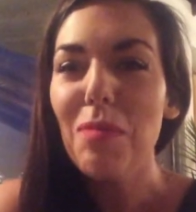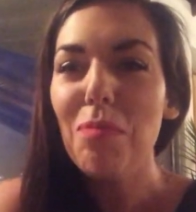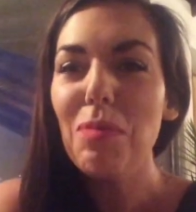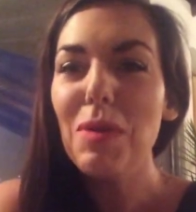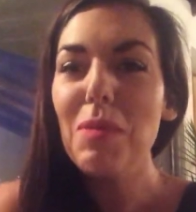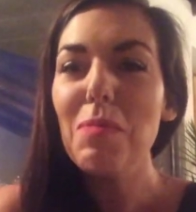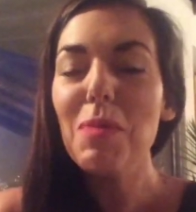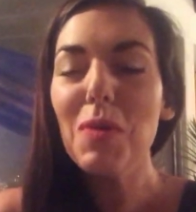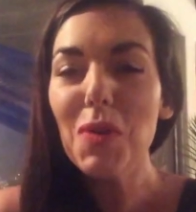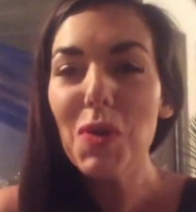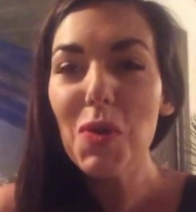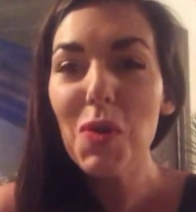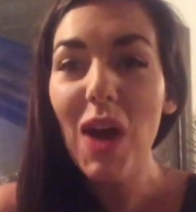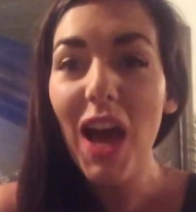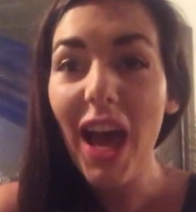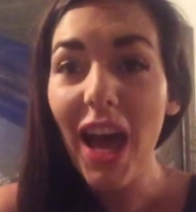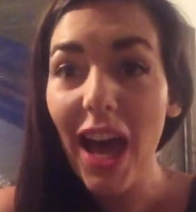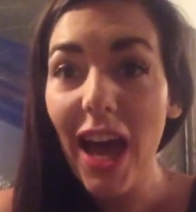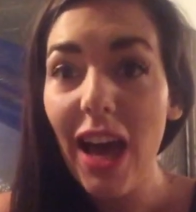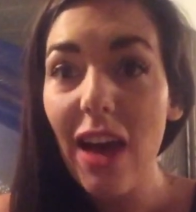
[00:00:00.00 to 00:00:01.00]
People who
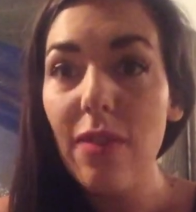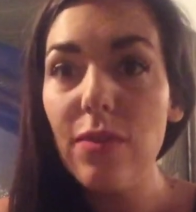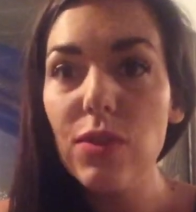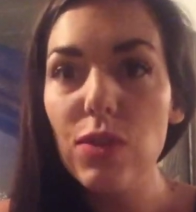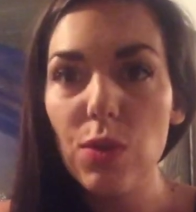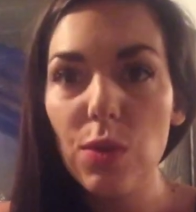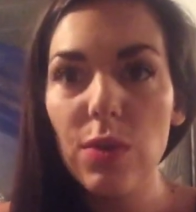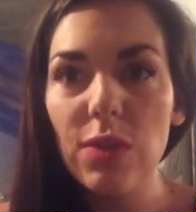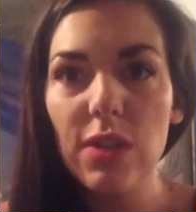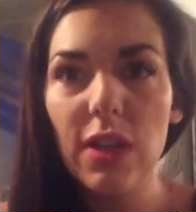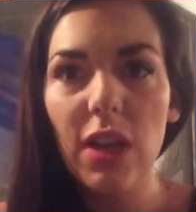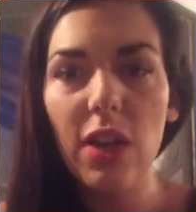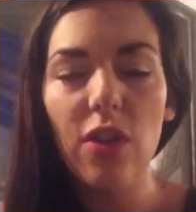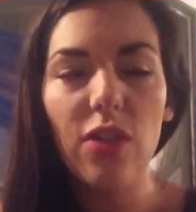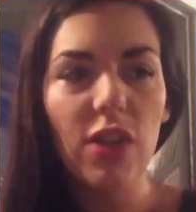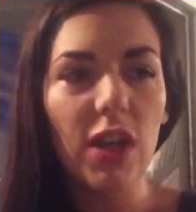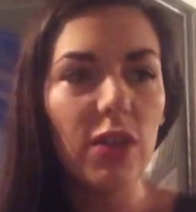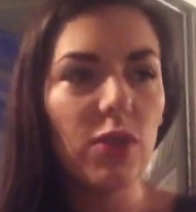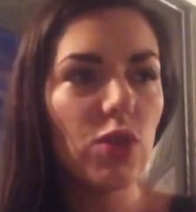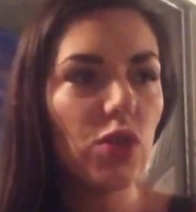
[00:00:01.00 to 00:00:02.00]
have suicidal
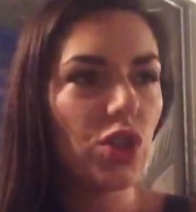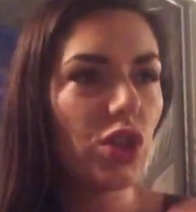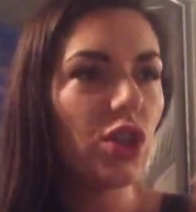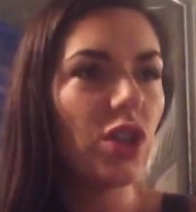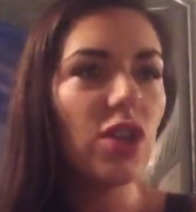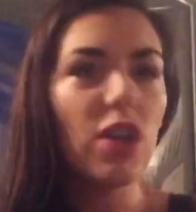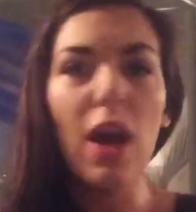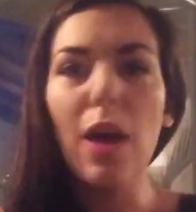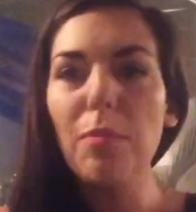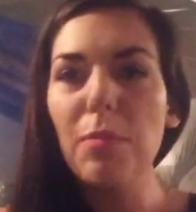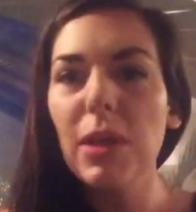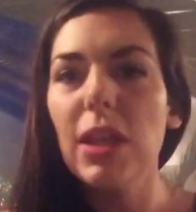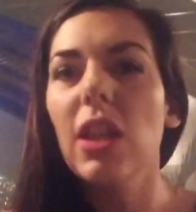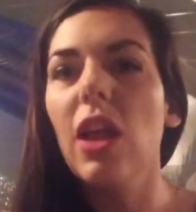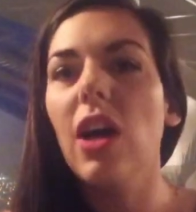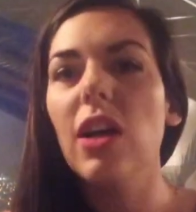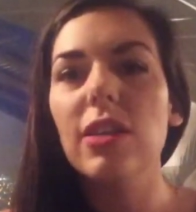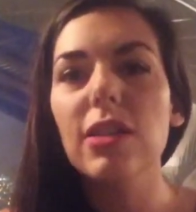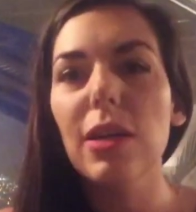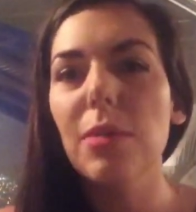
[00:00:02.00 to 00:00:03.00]
thoughts should not be
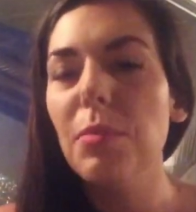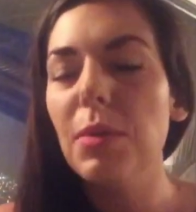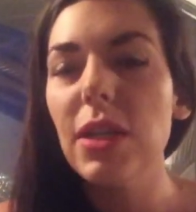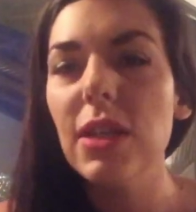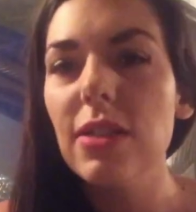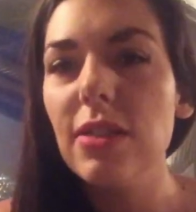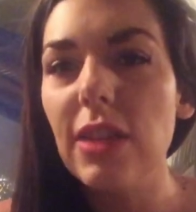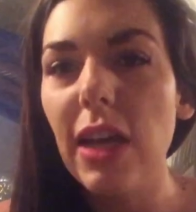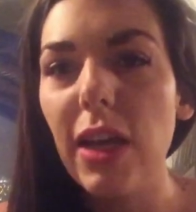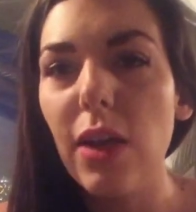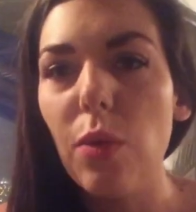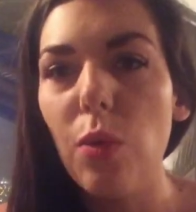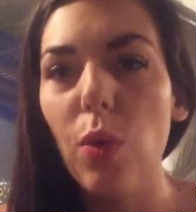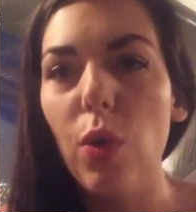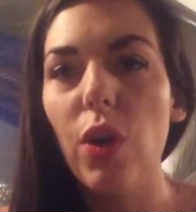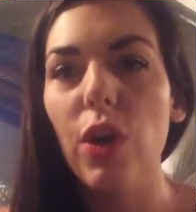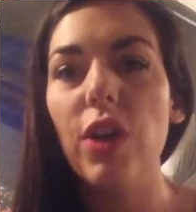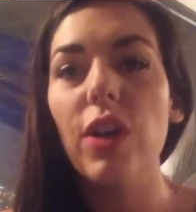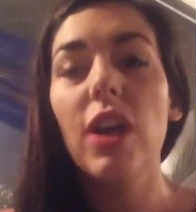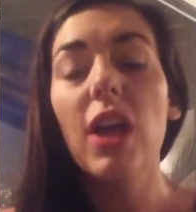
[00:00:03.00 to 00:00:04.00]
locked up in a psych
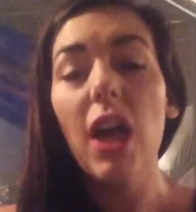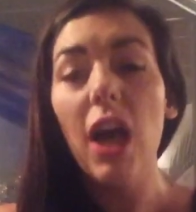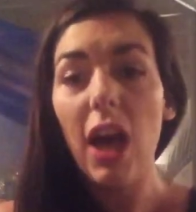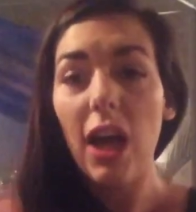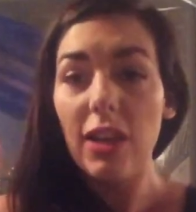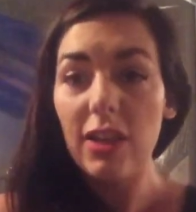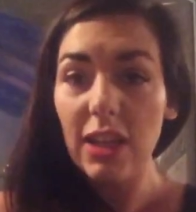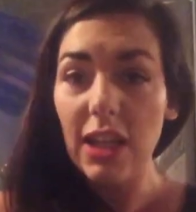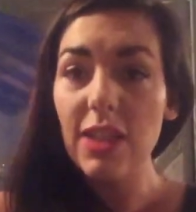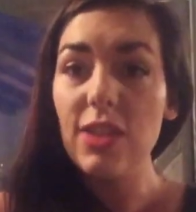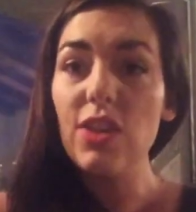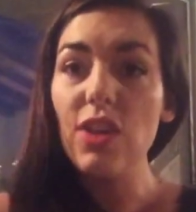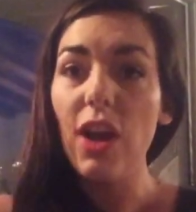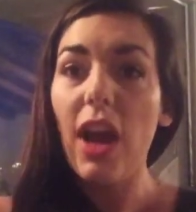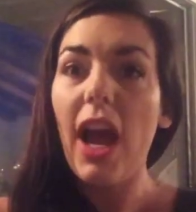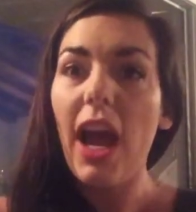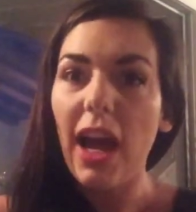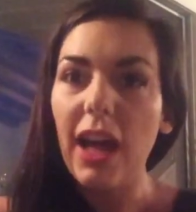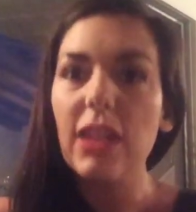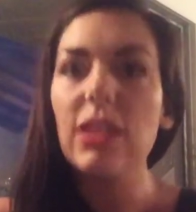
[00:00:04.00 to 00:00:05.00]
ward unless
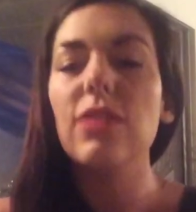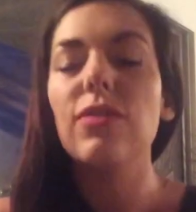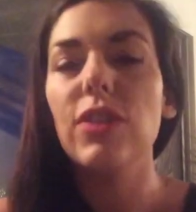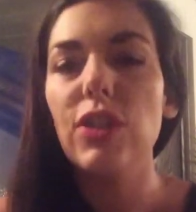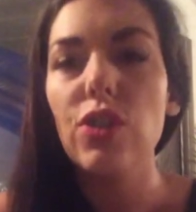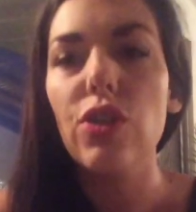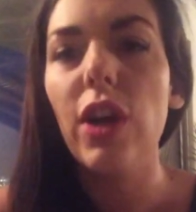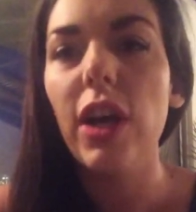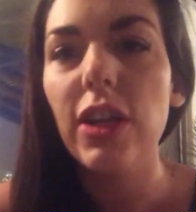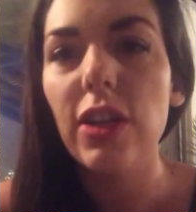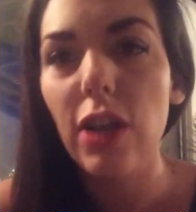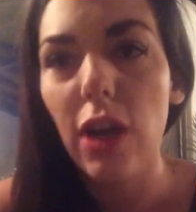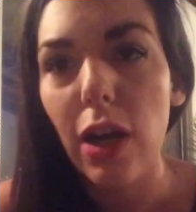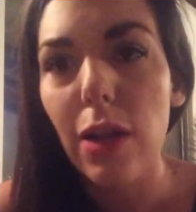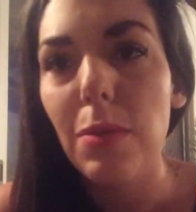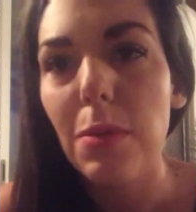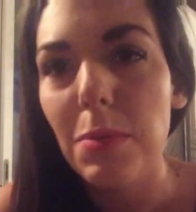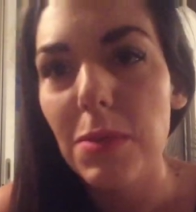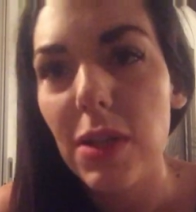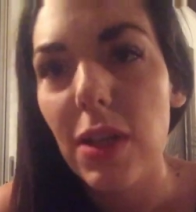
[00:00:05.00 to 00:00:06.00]
they're actively trying to
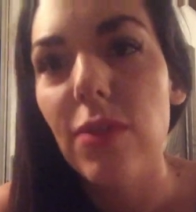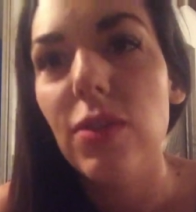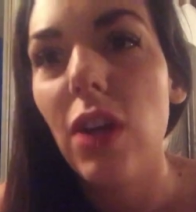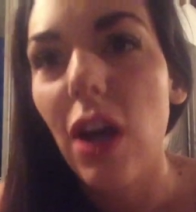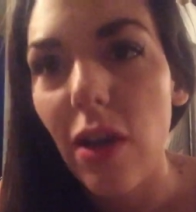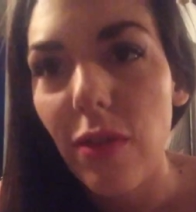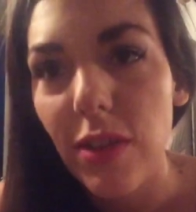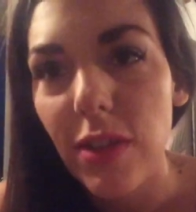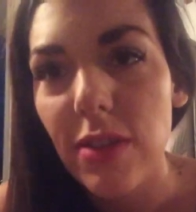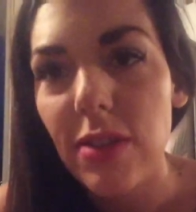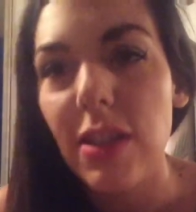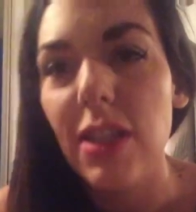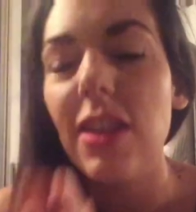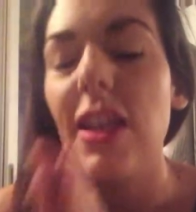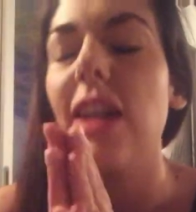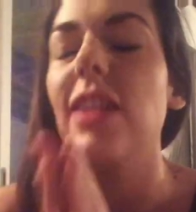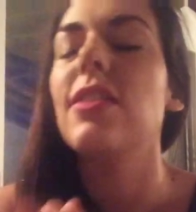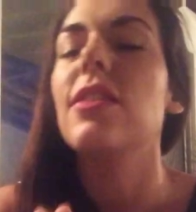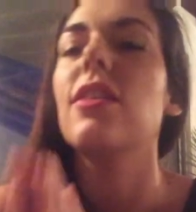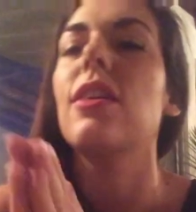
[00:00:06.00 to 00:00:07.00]
harm themselves. Obviously,
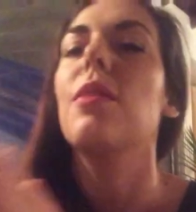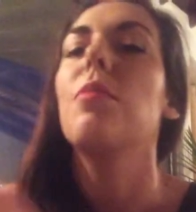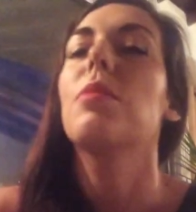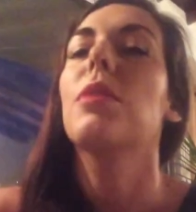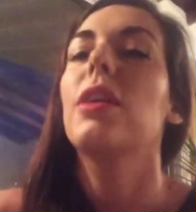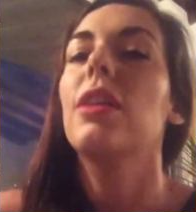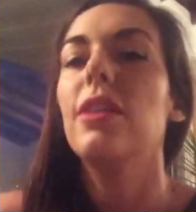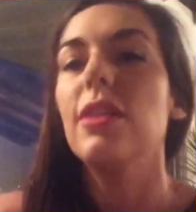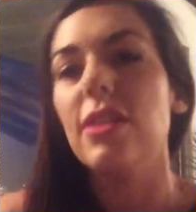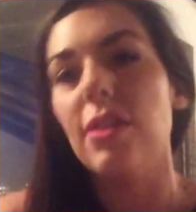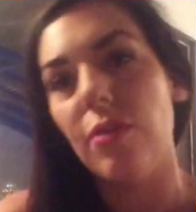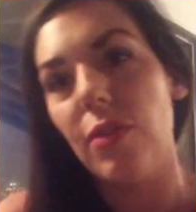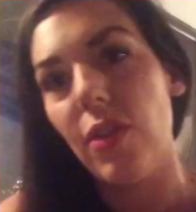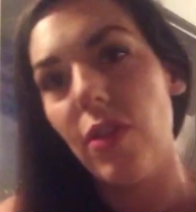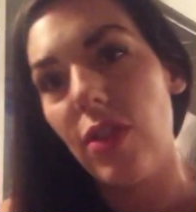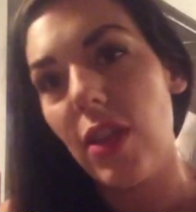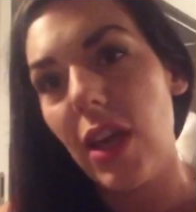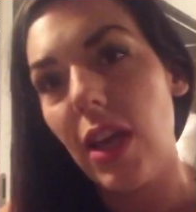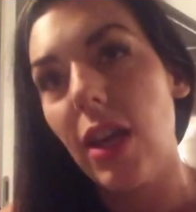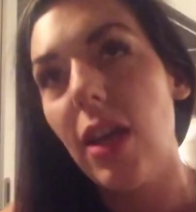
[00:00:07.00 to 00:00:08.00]
that's a completely
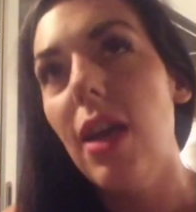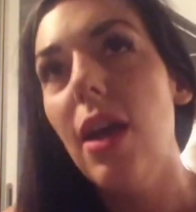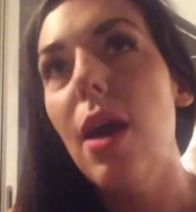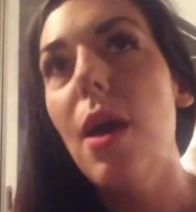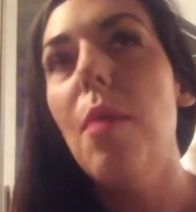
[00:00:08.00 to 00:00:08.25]
different thing.